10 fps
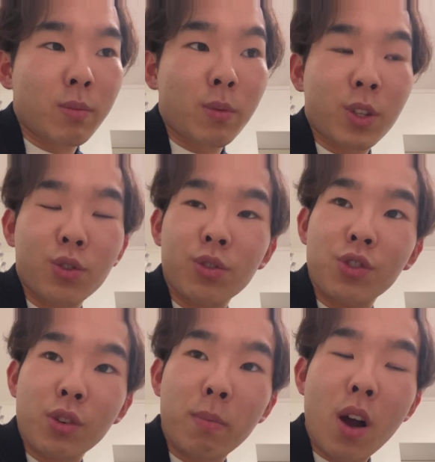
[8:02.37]
moving to
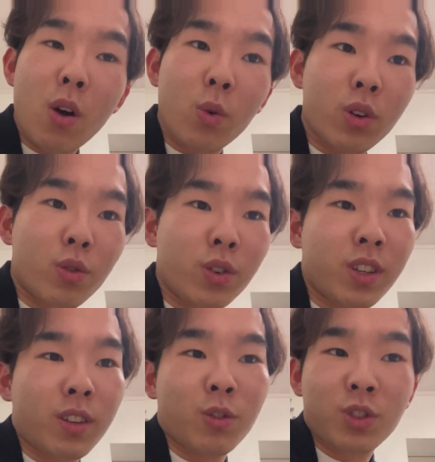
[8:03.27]
Japan or
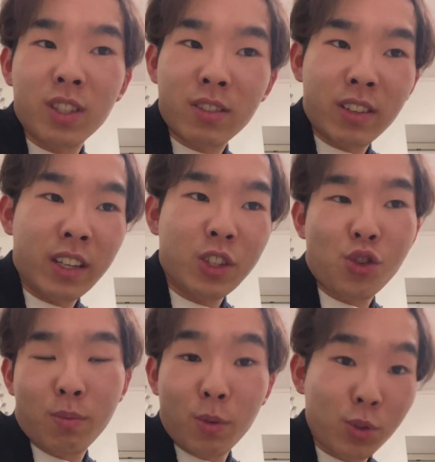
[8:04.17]
already considering
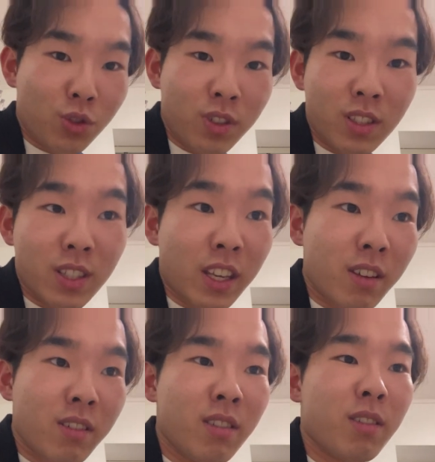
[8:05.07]
job opportunities
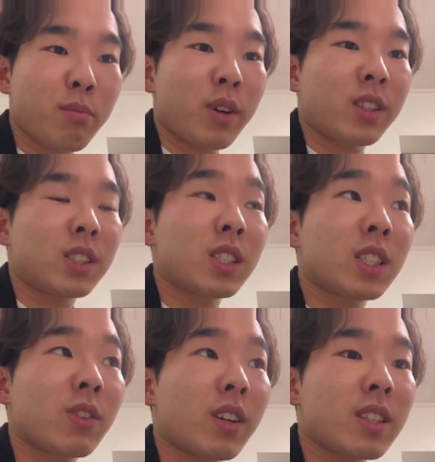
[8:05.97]
here, but
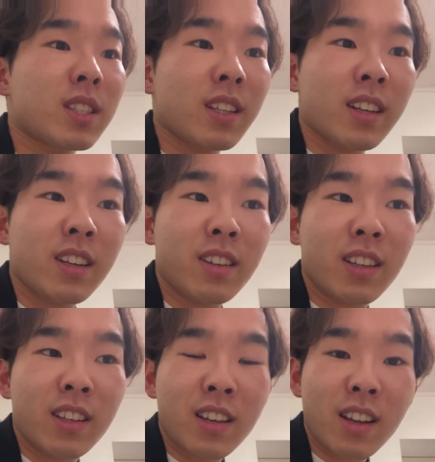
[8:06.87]
what is
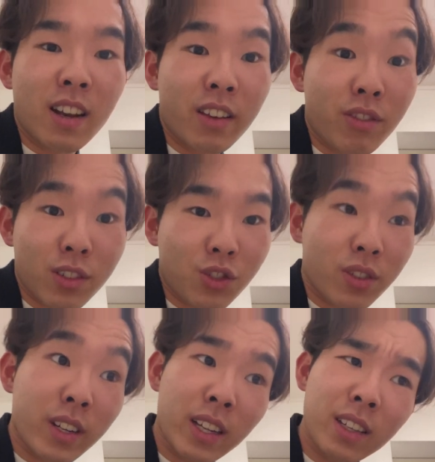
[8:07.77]
daily life
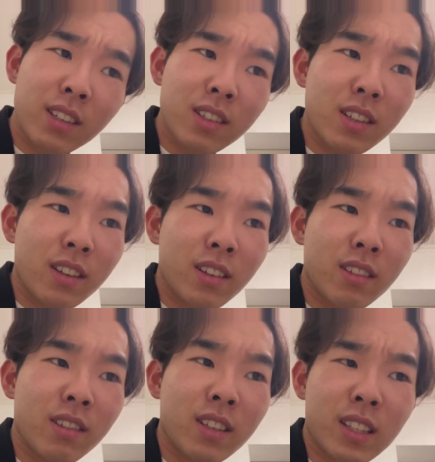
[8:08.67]
actually like?
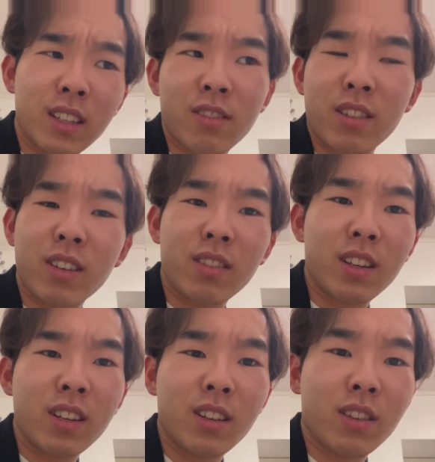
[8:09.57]
Is it
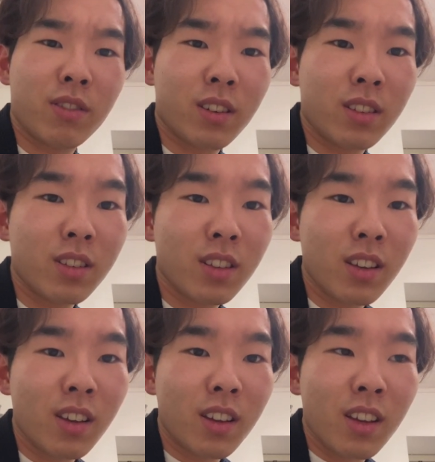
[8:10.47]
really different
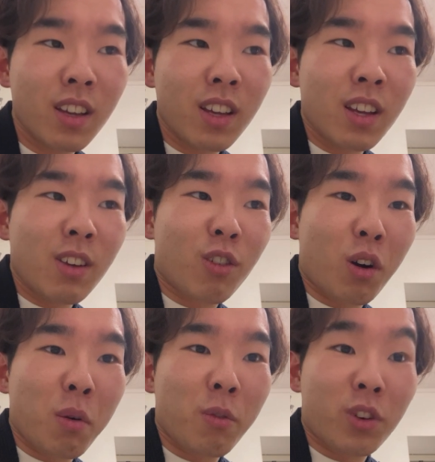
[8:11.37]

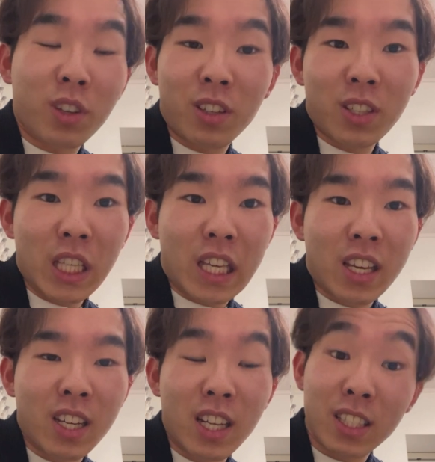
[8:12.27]
from working in
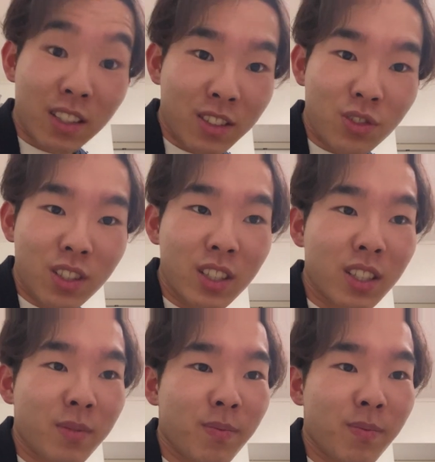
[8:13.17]
other countries?